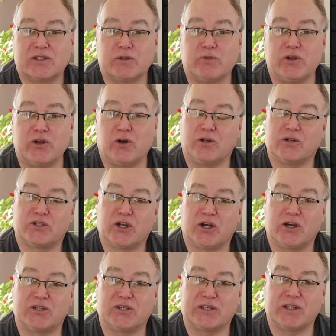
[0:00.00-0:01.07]
so we're not
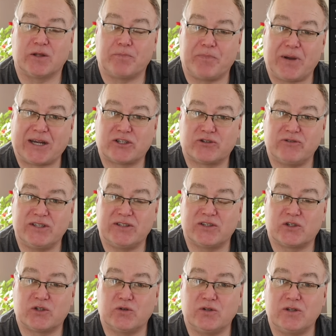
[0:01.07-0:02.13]
charging the batteries
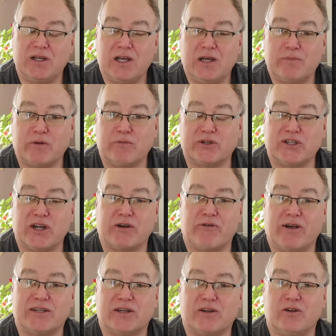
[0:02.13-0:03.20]
at all, but we're
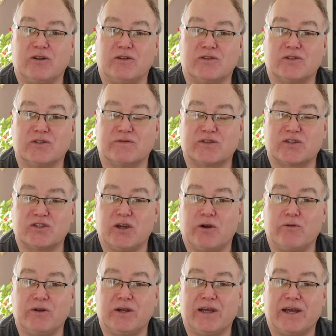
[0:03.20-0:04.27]
generating lots of
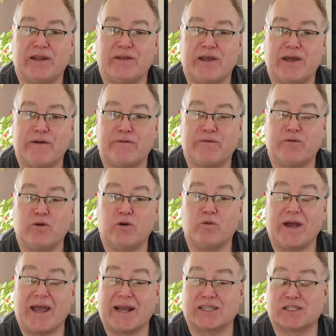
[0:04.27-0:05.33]
solar and therefore
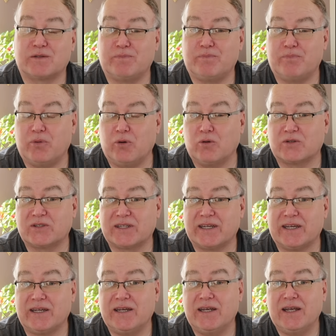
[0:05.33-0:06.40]
we're exporting
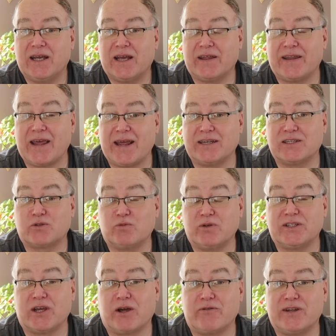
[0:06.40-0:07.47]
it, and hence
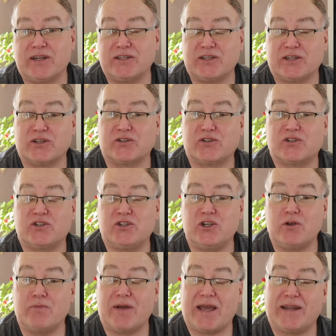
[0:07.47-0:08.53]
we don't need to
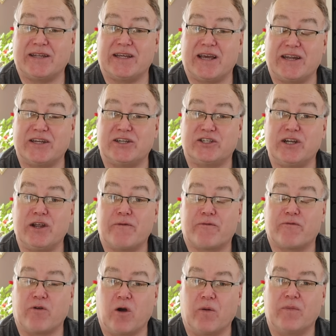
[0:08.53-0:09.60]
consume any energy
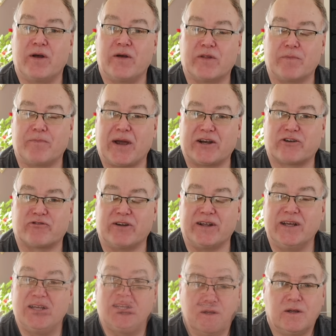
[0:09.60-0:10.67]
from the
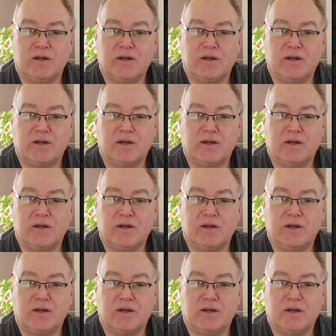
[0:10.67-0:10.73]
battery.